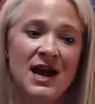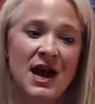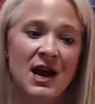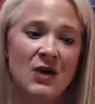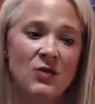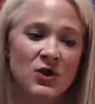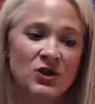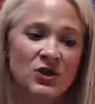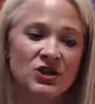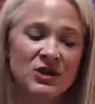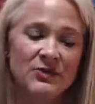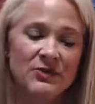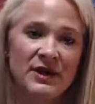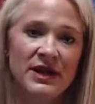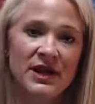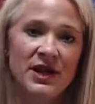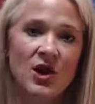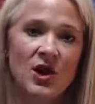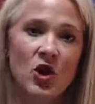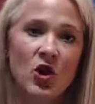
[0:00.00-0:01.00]
I want you to
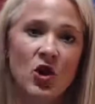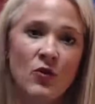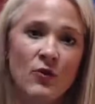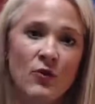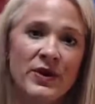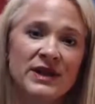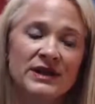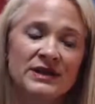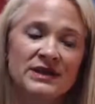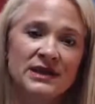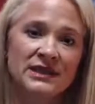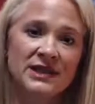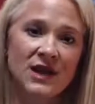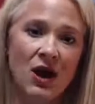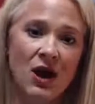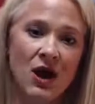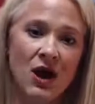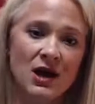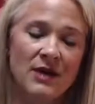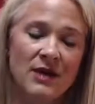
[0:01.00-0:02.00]
be open to
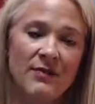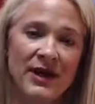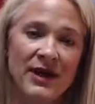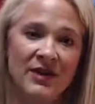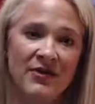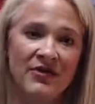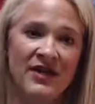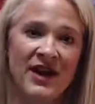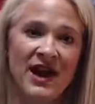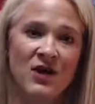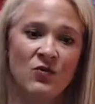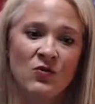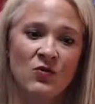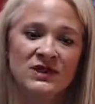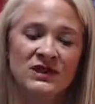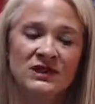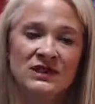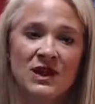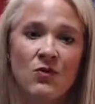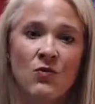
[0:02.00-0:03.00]
talk about that
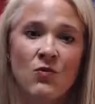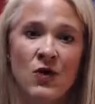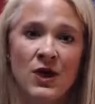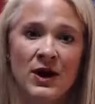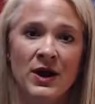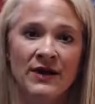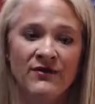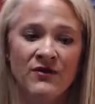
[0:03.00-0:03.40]
with someone.